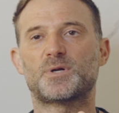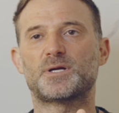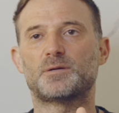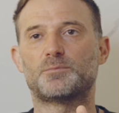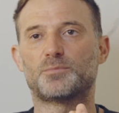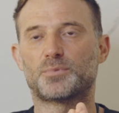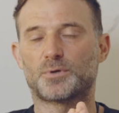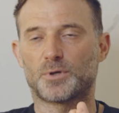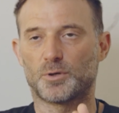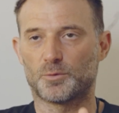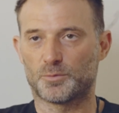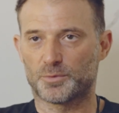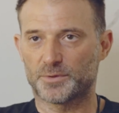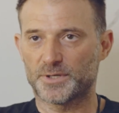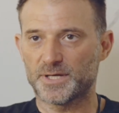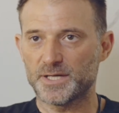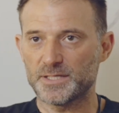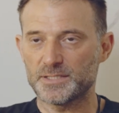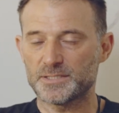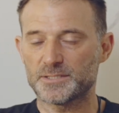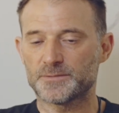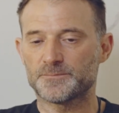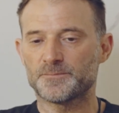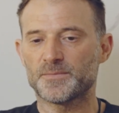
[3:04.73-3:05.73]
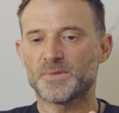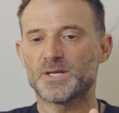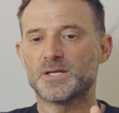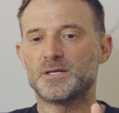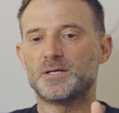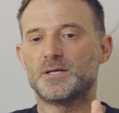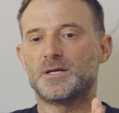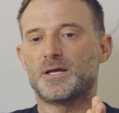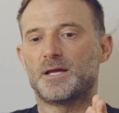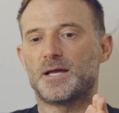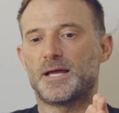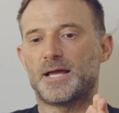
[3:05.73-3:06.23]
appropriate.
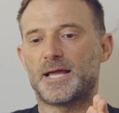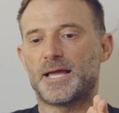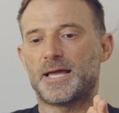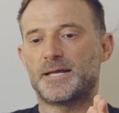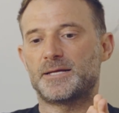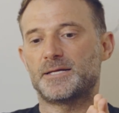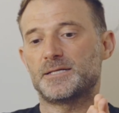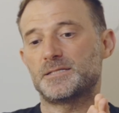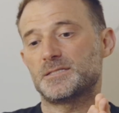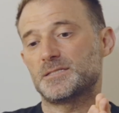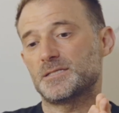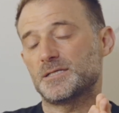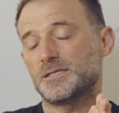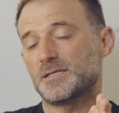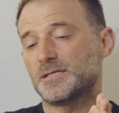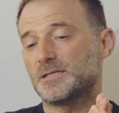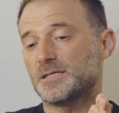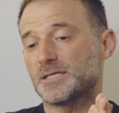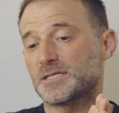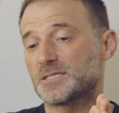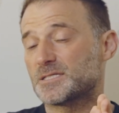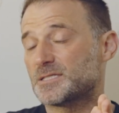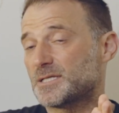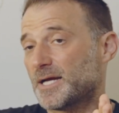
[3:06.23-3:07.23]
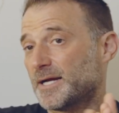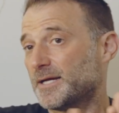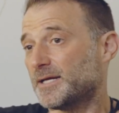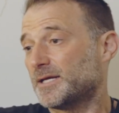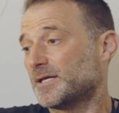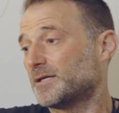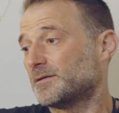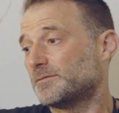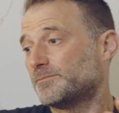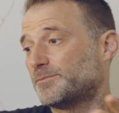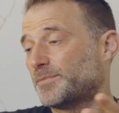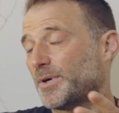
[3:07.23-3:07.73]
And it's an
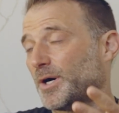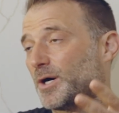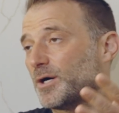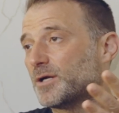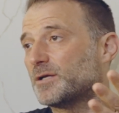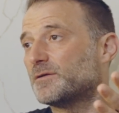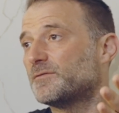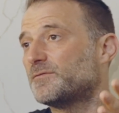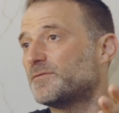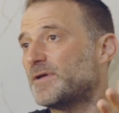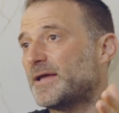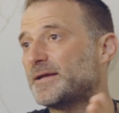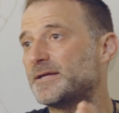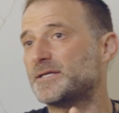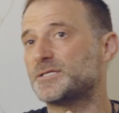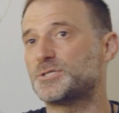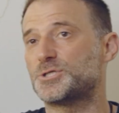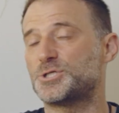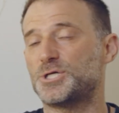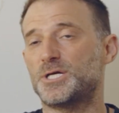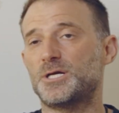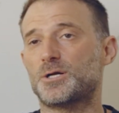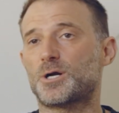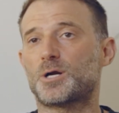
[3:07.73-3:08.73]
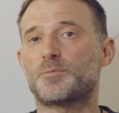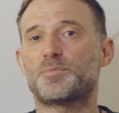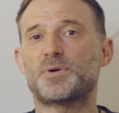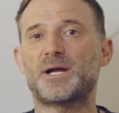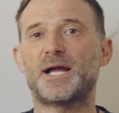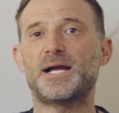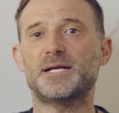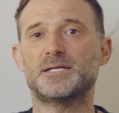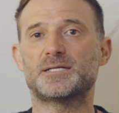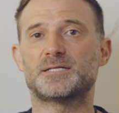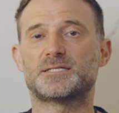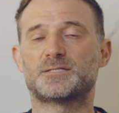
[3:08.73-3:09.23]
exciting part of NSG in our
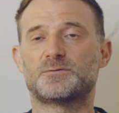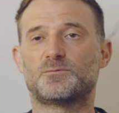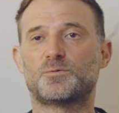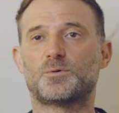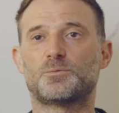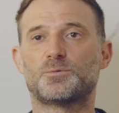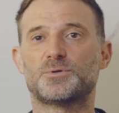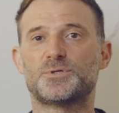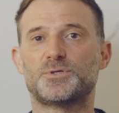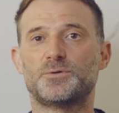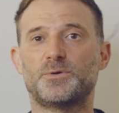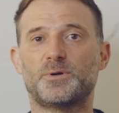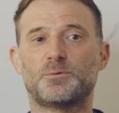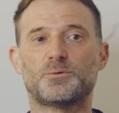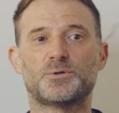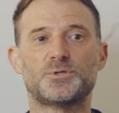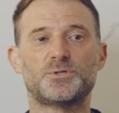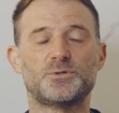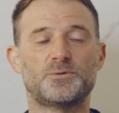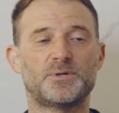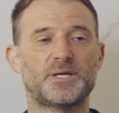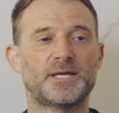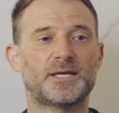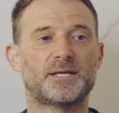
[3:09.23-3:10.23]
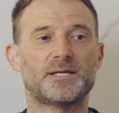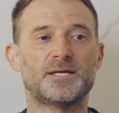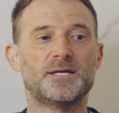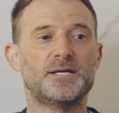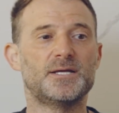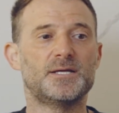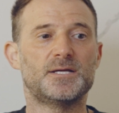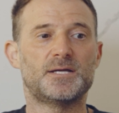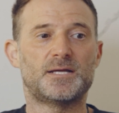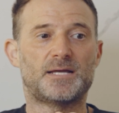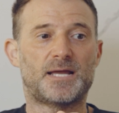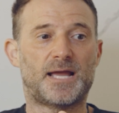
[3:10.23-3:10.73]
practice of what we're doing. We're doing it,
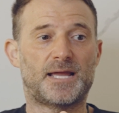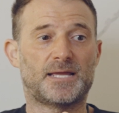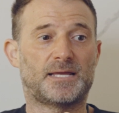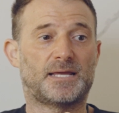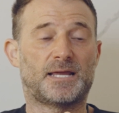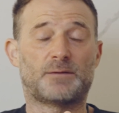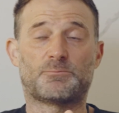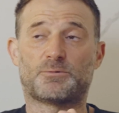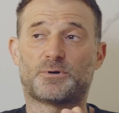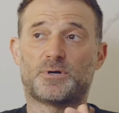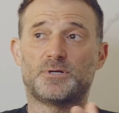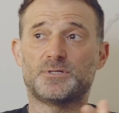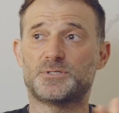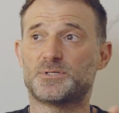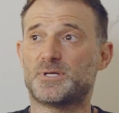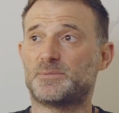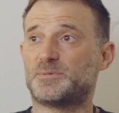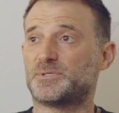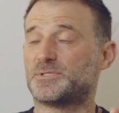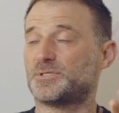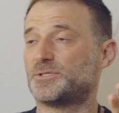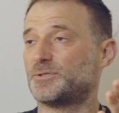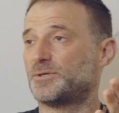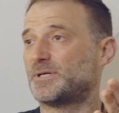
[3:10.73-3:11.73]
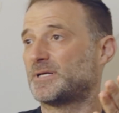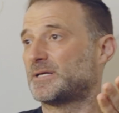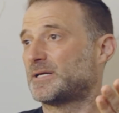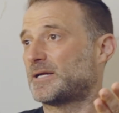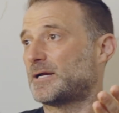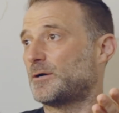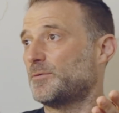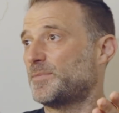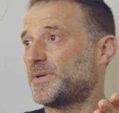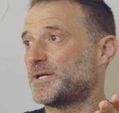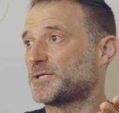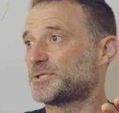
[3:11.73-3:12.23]
and we're also able to do it in an
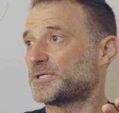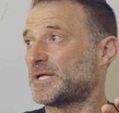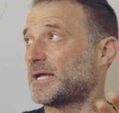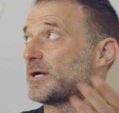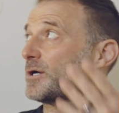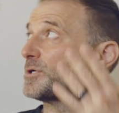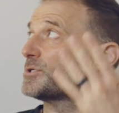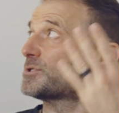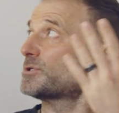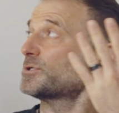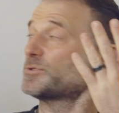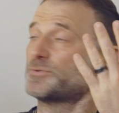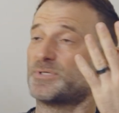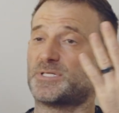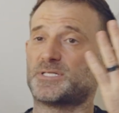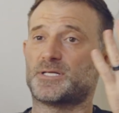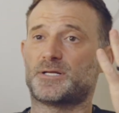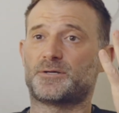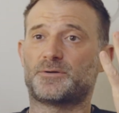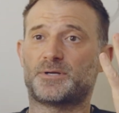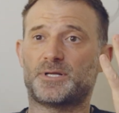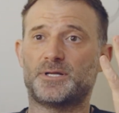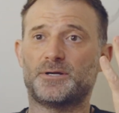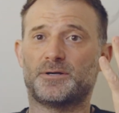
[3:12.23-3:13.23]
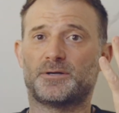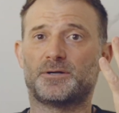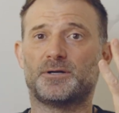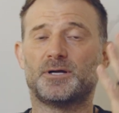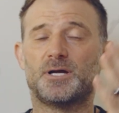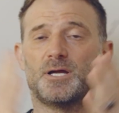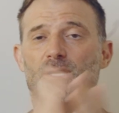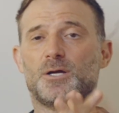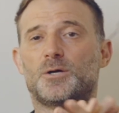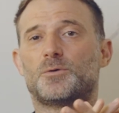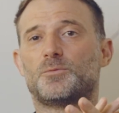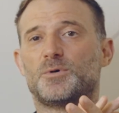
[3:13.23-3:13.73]
outpatient at our surgery center here,
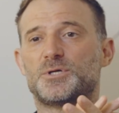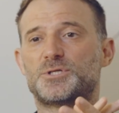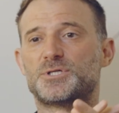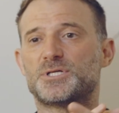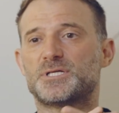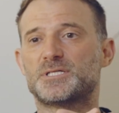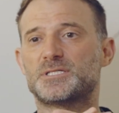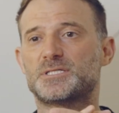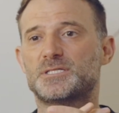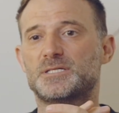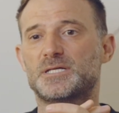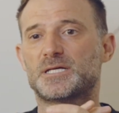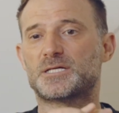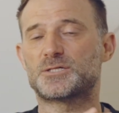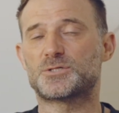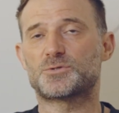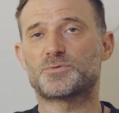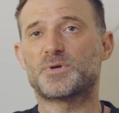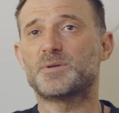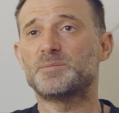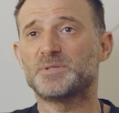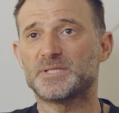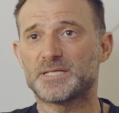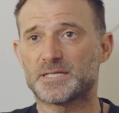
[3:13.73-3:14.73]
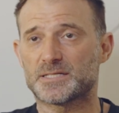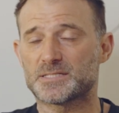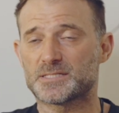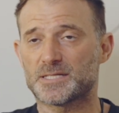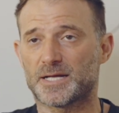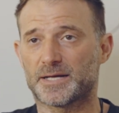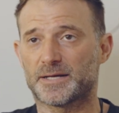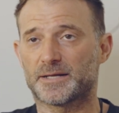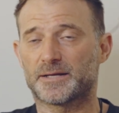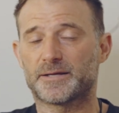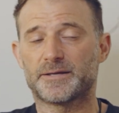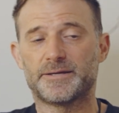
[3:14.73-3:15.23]
which is extremely
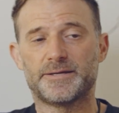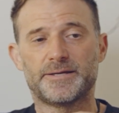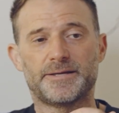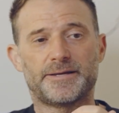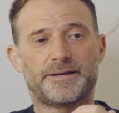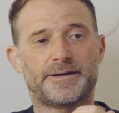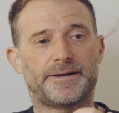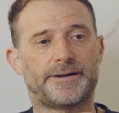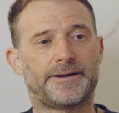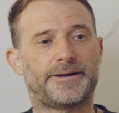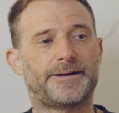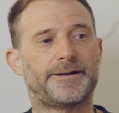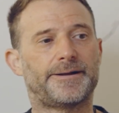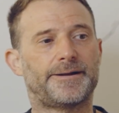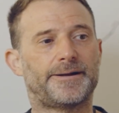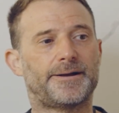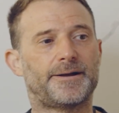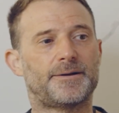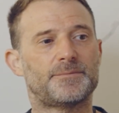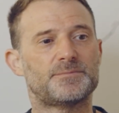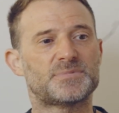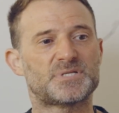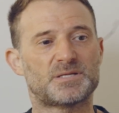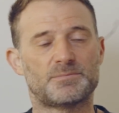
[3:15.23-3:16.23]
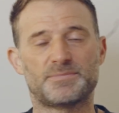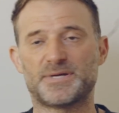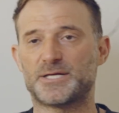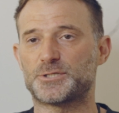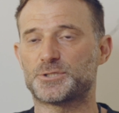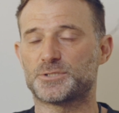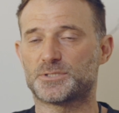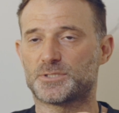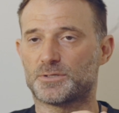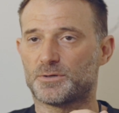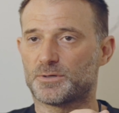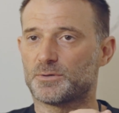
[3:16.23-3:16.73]
exciting. Some
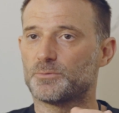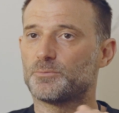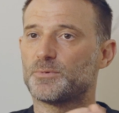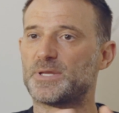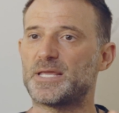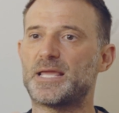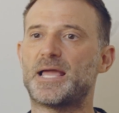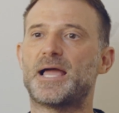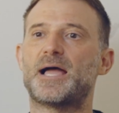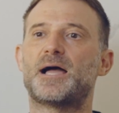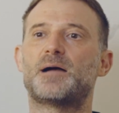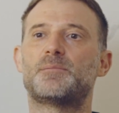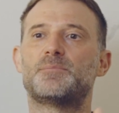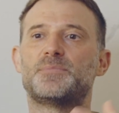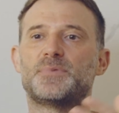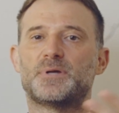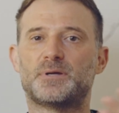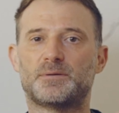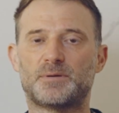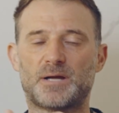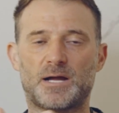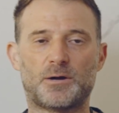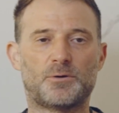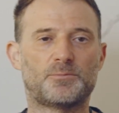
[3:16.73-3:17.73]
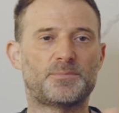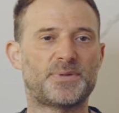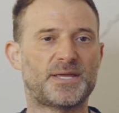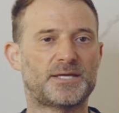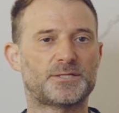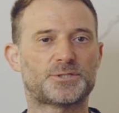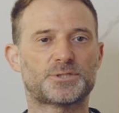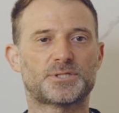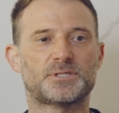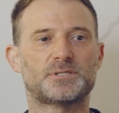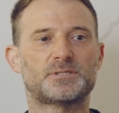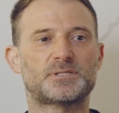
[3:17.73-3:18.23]
patients go to rehab, the
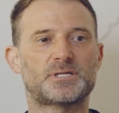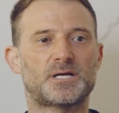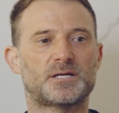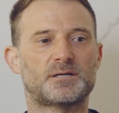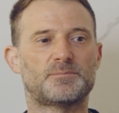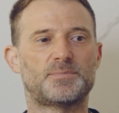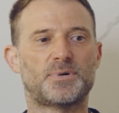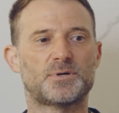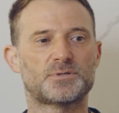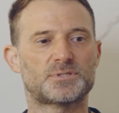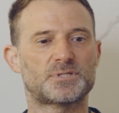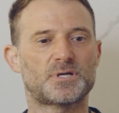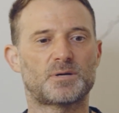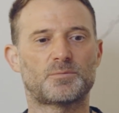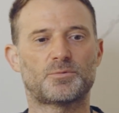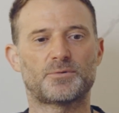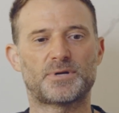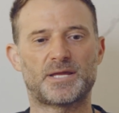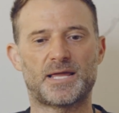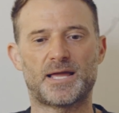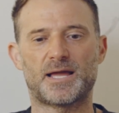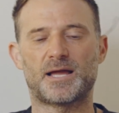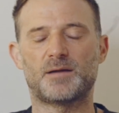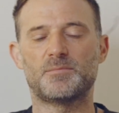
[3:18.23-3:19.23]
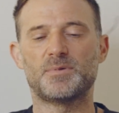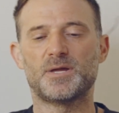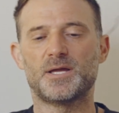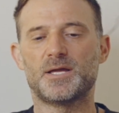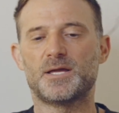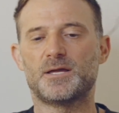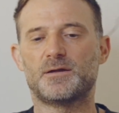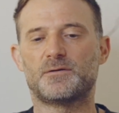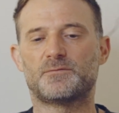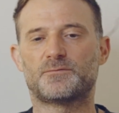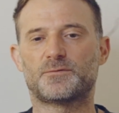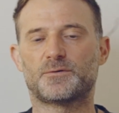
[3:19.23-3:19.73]
outpatient kind of post-op rehab
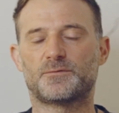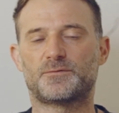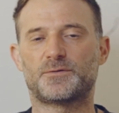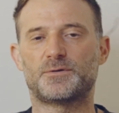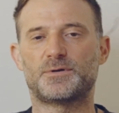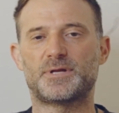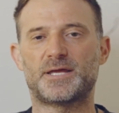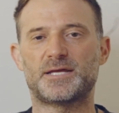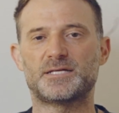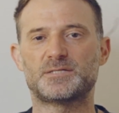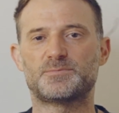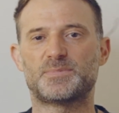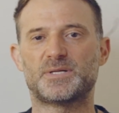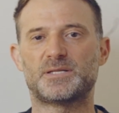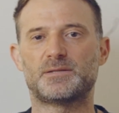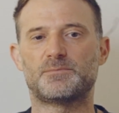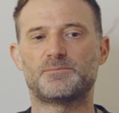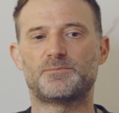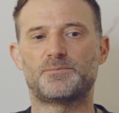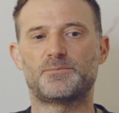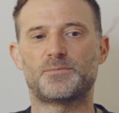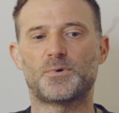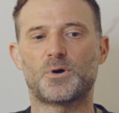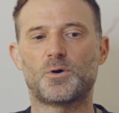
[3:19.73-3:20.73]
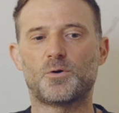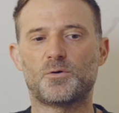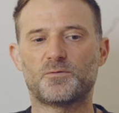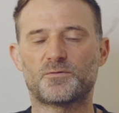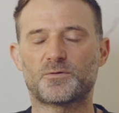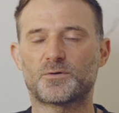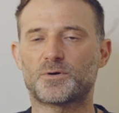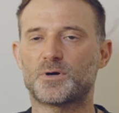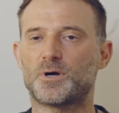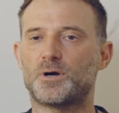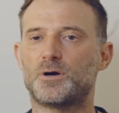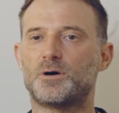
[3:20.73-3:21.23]
for a few days, but
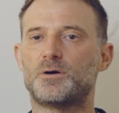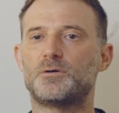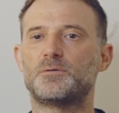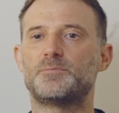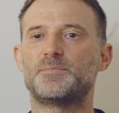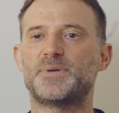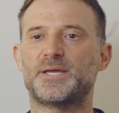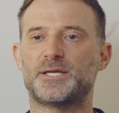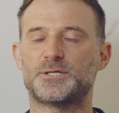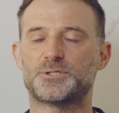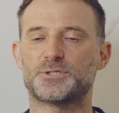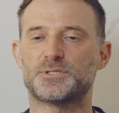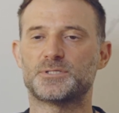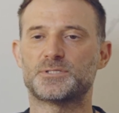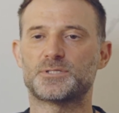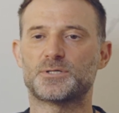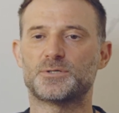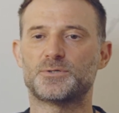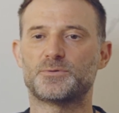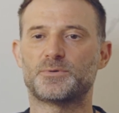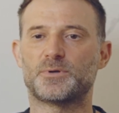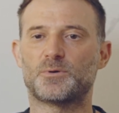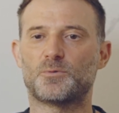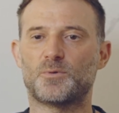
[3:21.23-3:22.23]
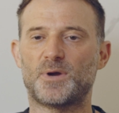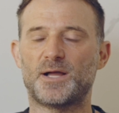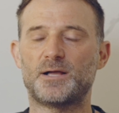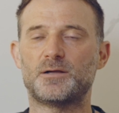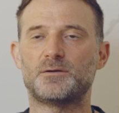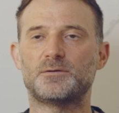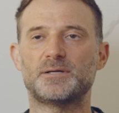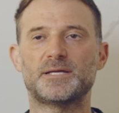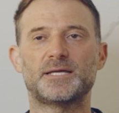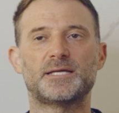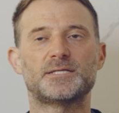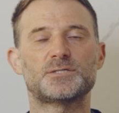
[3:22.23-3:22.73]
overall, patients are doing
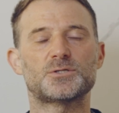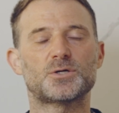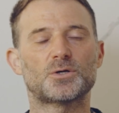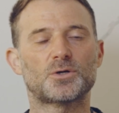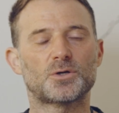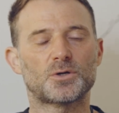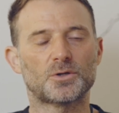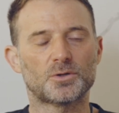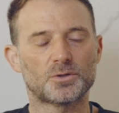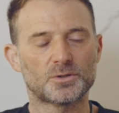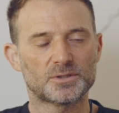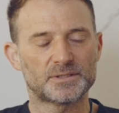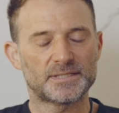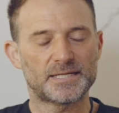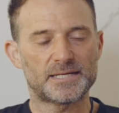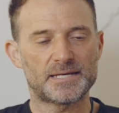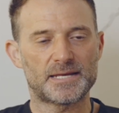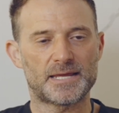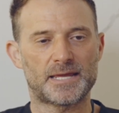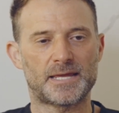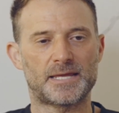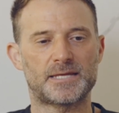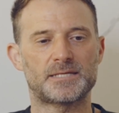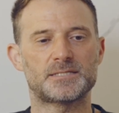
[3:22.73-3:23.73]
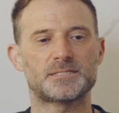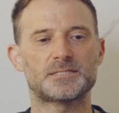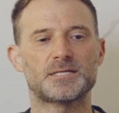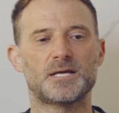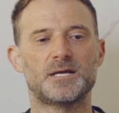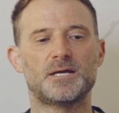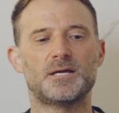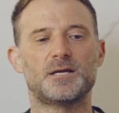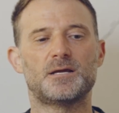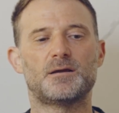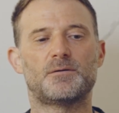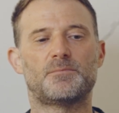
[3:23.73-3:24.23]
well. It's early days,
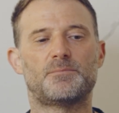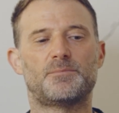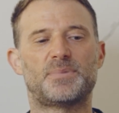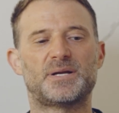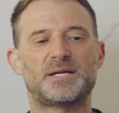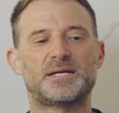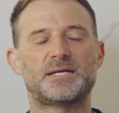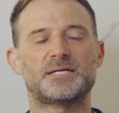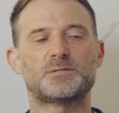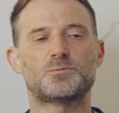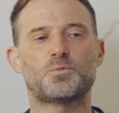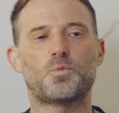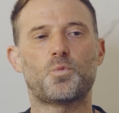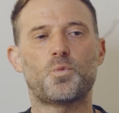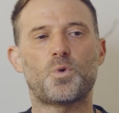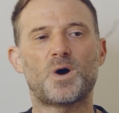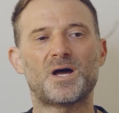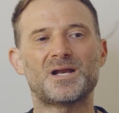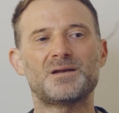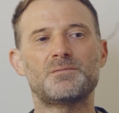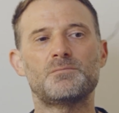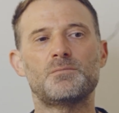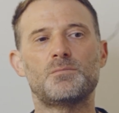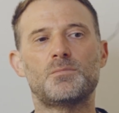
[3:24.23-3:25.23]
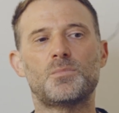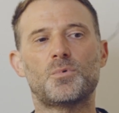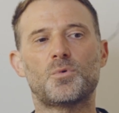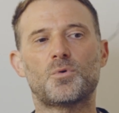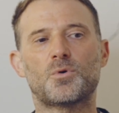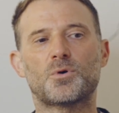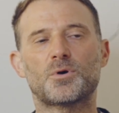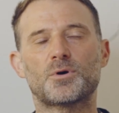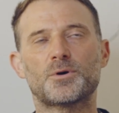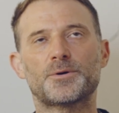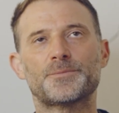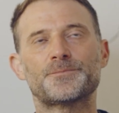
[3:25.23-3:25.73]
but it is one
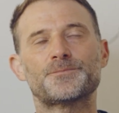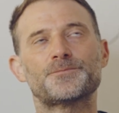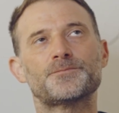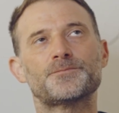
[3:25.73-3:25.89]
more